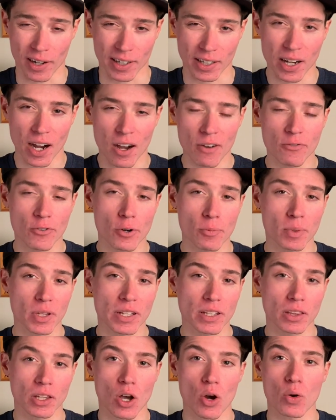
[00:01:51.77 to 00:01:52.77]

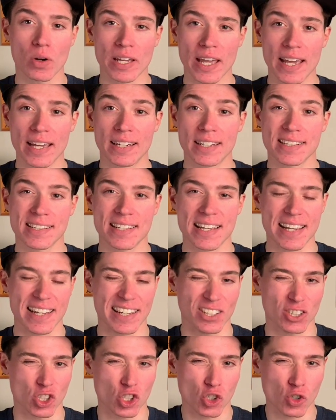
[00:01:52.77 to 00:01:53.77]
uncomfortably low cadence
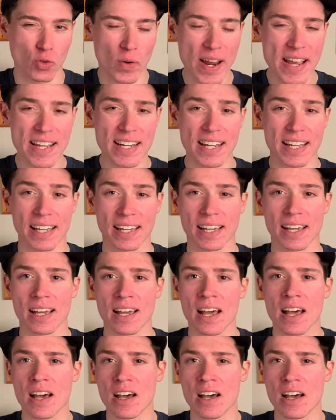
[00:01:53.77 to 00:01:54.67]
in training